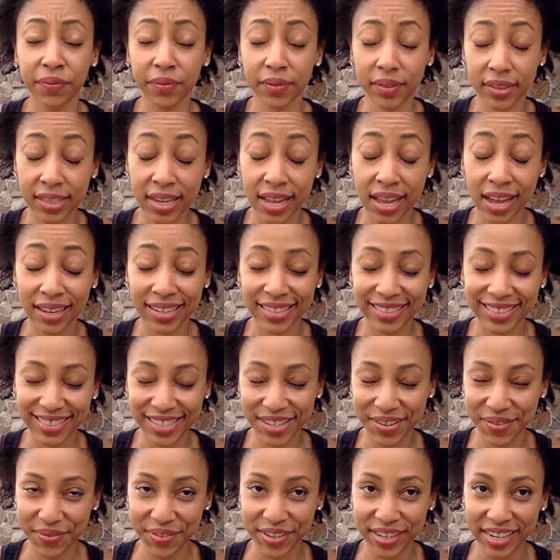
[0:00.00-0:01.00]

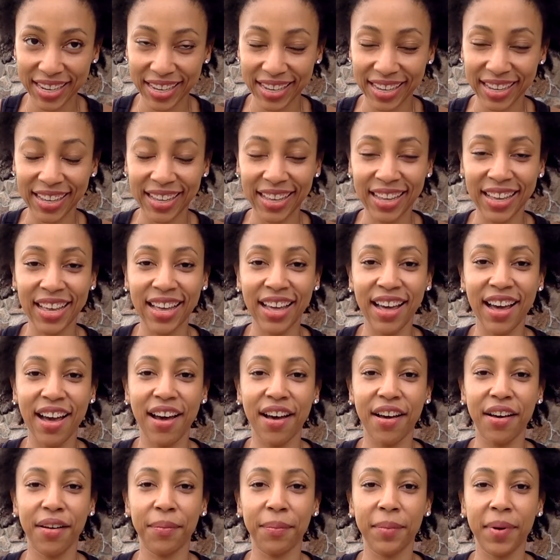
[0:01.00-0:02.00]
negativity.
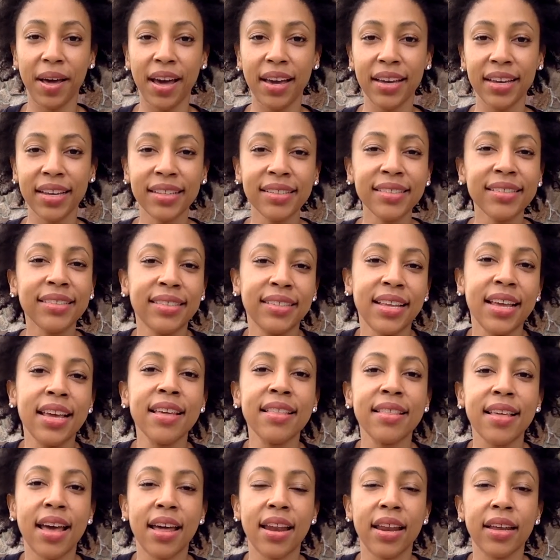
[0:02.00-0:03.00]
I can say
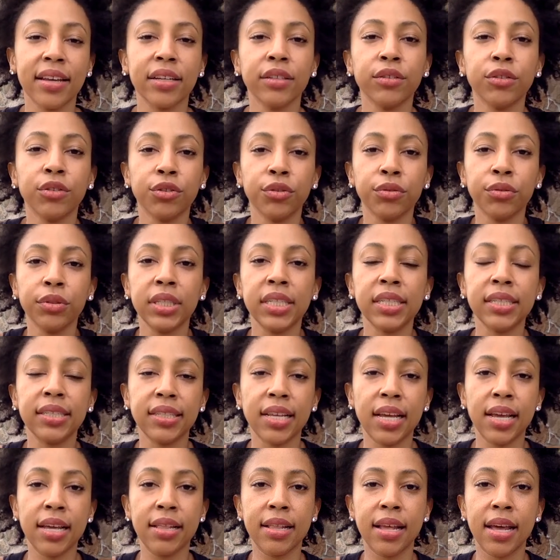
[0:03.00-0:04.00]
that. I can truly
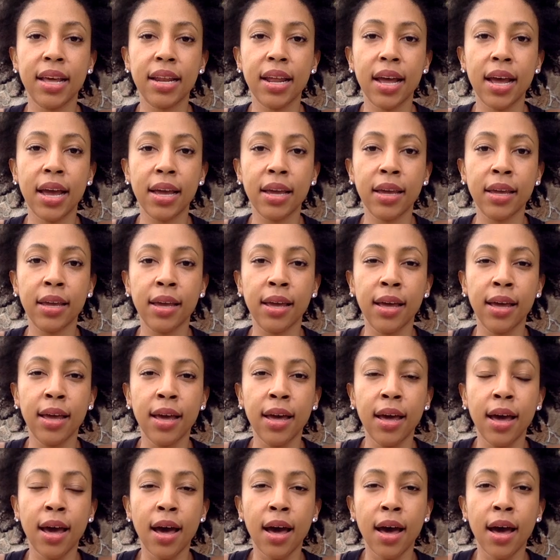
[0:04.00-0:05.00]
say that
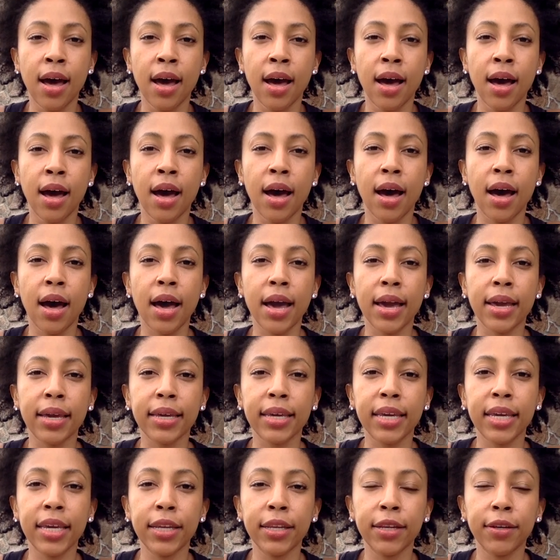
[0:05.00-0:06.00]
I
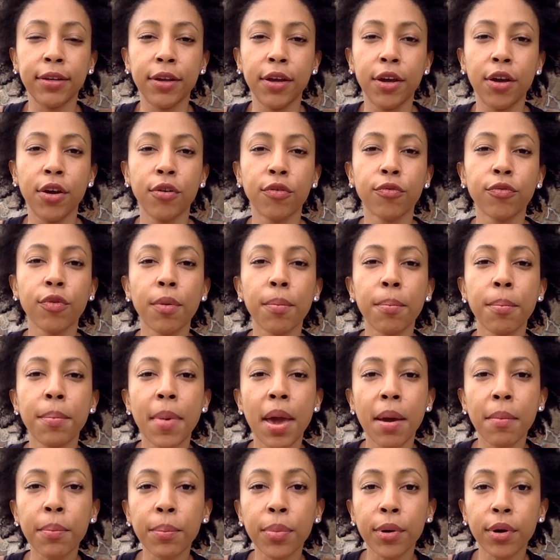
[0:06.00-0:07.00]
can
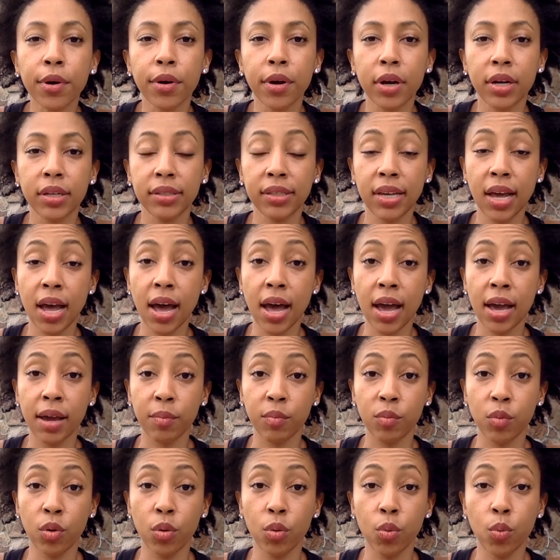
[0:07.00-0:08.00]
remember a
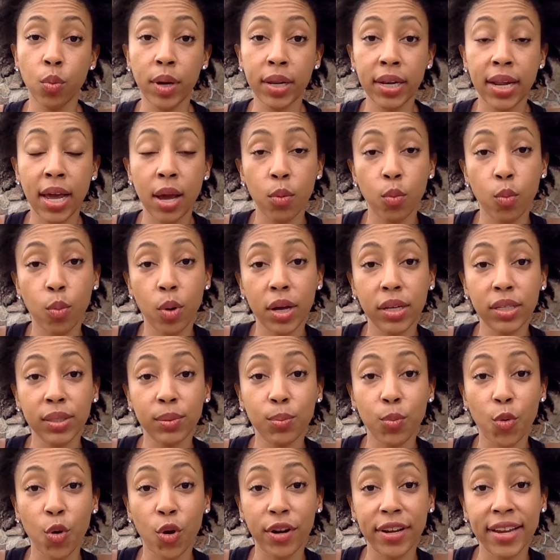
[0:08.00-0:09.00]
time when I was
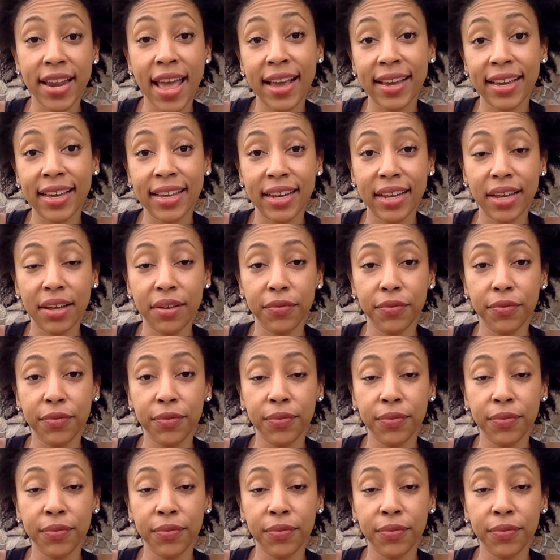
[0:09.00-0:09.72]
more negative,